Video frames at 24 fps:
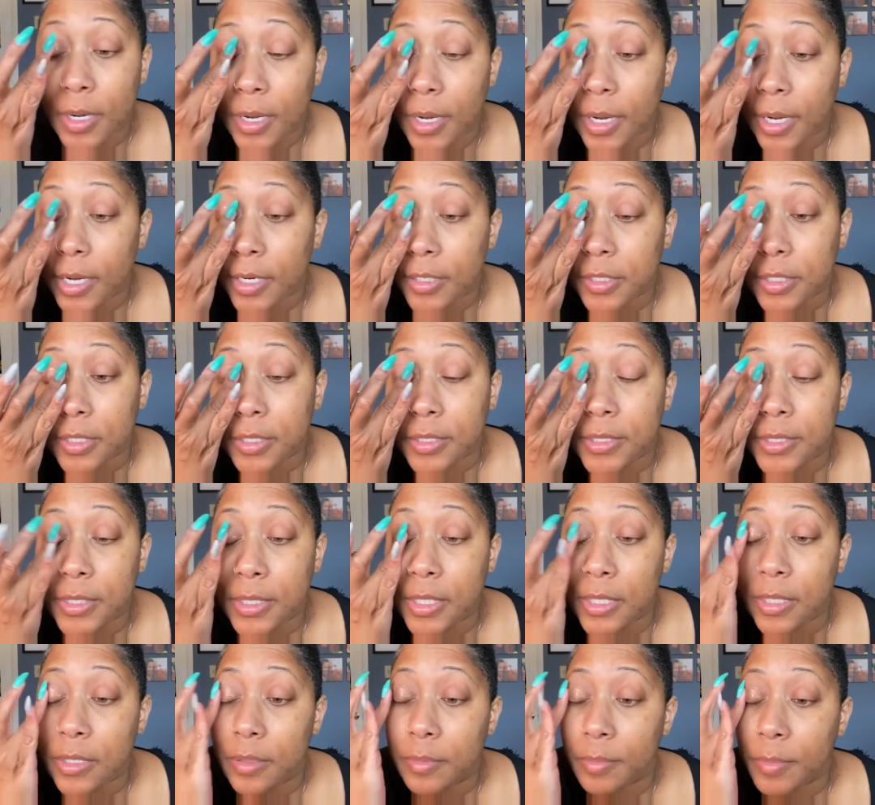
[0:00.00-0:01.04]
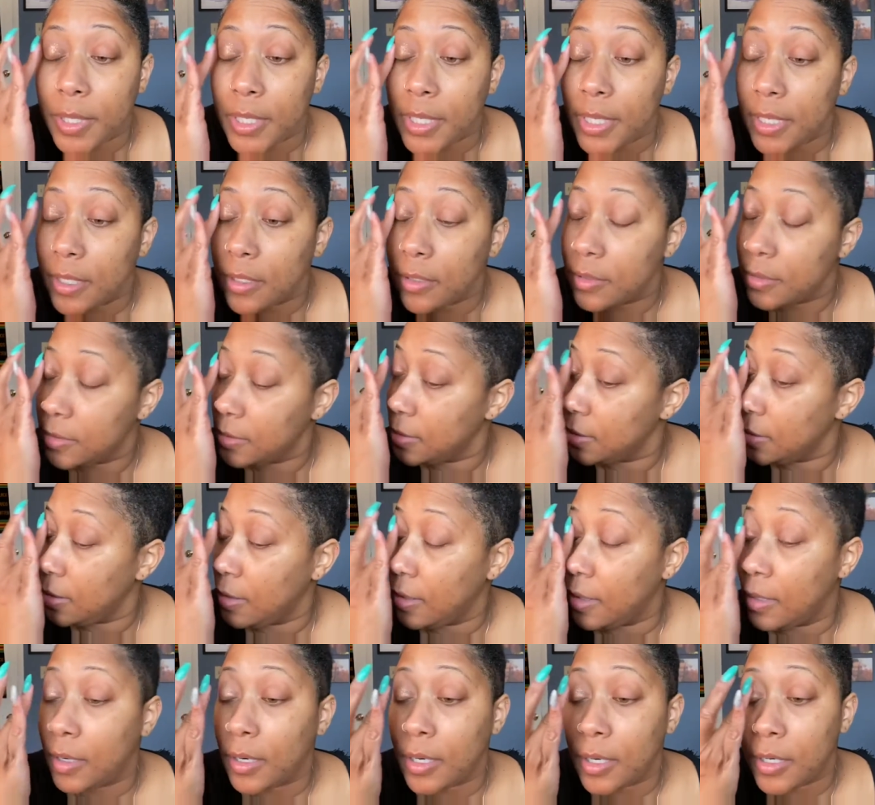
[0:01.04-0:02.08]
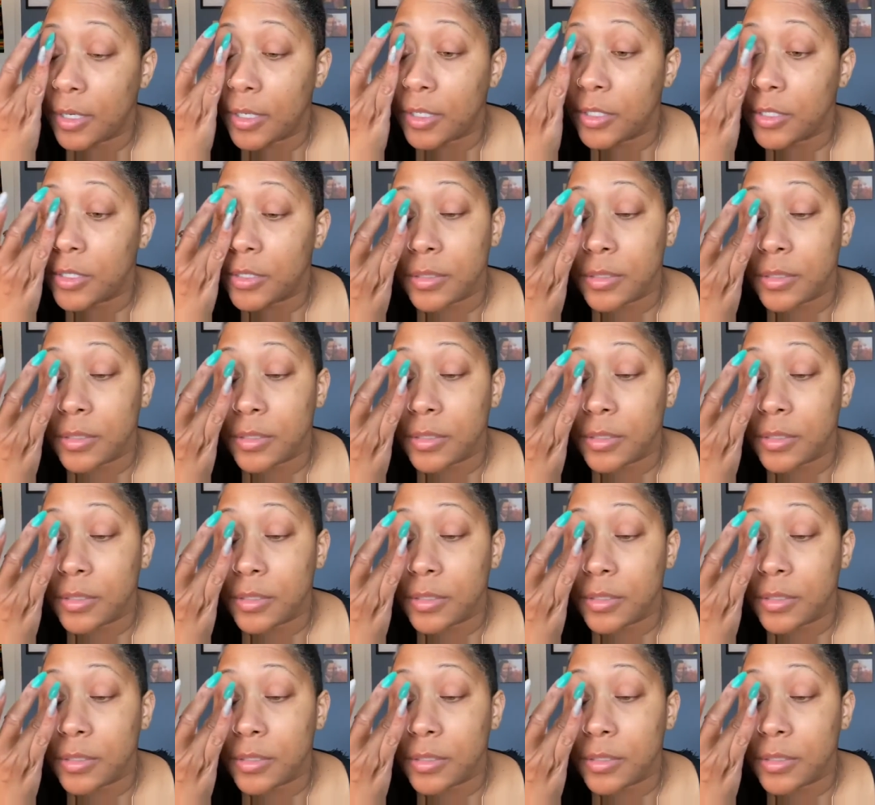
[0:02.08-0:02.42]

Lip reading: As you can see, my nails are